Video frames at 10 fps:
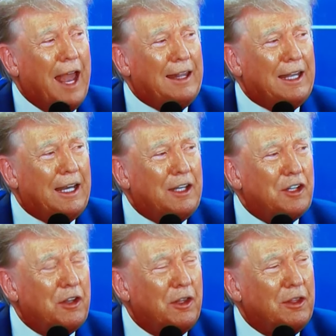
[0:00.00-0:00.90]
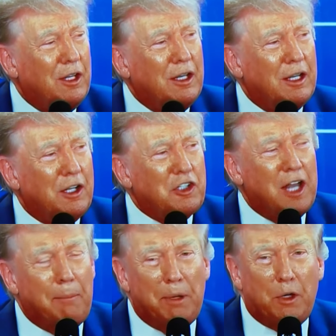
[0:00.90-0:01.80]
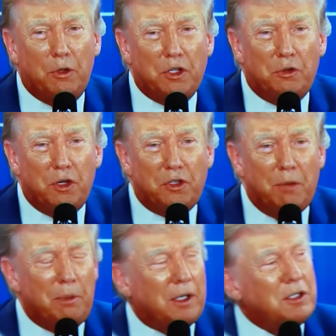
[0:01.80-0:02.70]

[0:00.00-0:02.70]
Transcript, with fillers: as early as next week. Here's a map